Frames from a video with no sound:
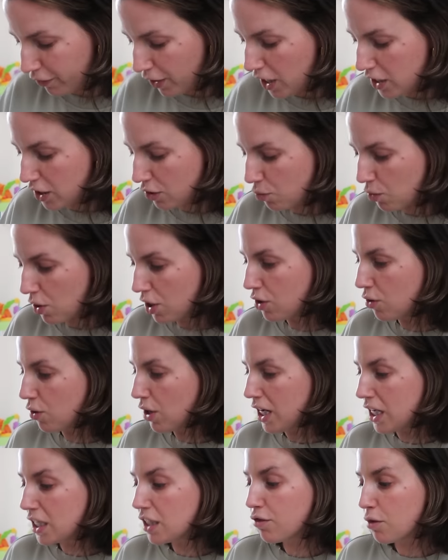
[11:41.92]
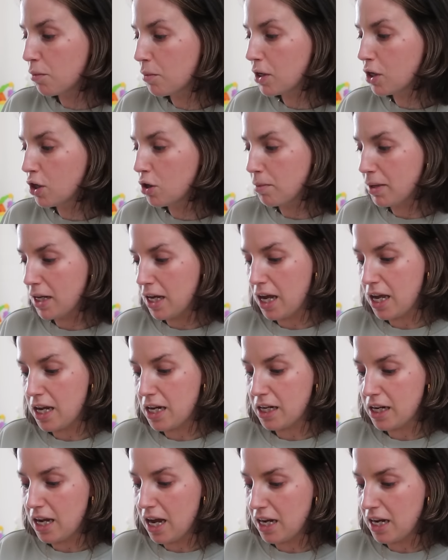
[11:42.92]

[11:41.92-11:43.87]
first one is from Alumier,